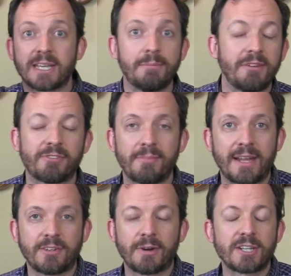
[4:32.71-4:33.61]
coming from
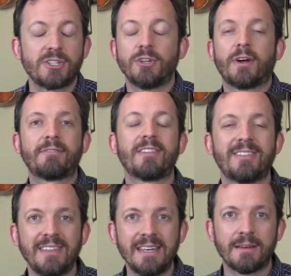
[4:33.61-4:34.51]
that direction. You don't have to
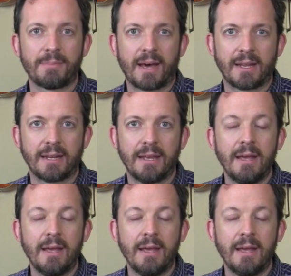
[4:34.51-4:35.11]
think about it.